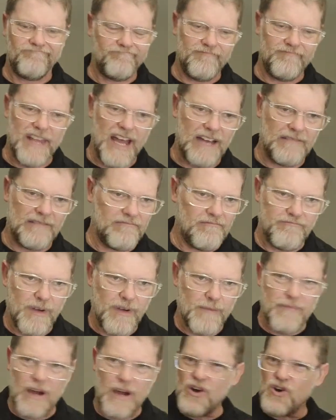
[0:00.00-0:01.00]
No.
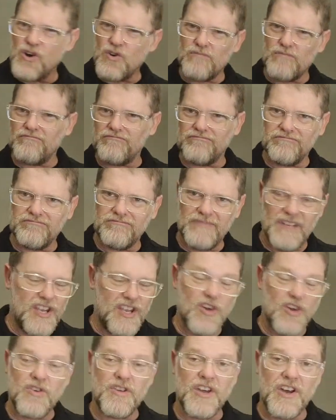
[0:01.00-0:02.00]
Boom, boom.
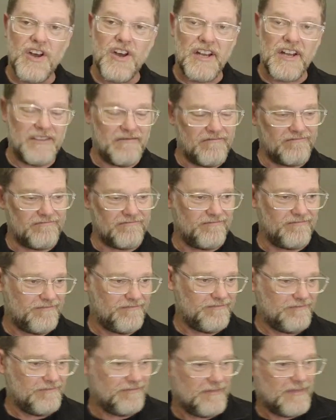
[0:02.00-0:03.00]
You're gone.
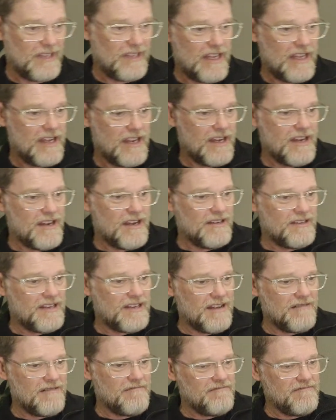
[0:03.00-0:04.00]

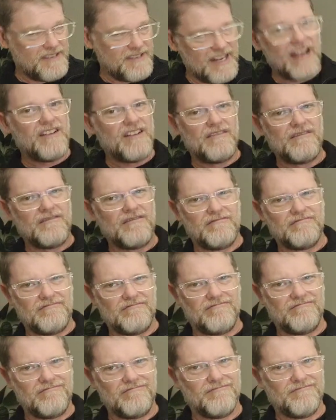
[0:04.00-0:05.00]
Dun,
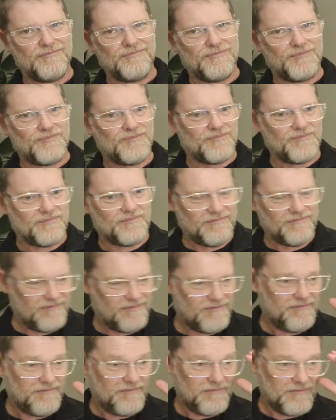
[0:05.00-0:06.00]
dun.
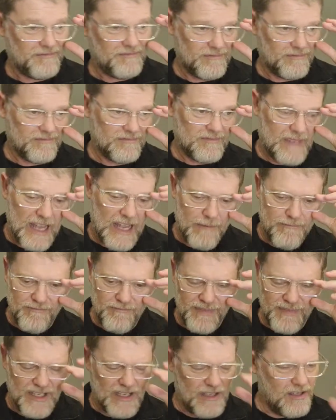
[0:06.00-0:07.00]

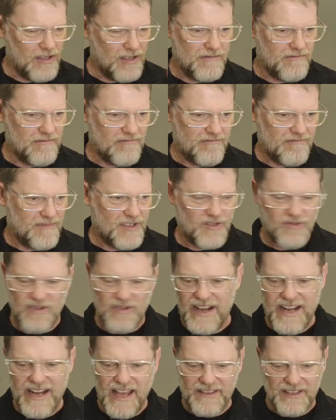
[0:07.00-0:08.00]
Absolute
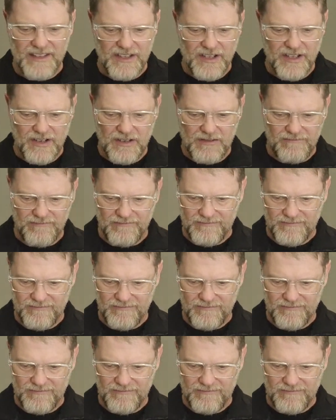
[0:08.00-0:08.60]
straight out the door.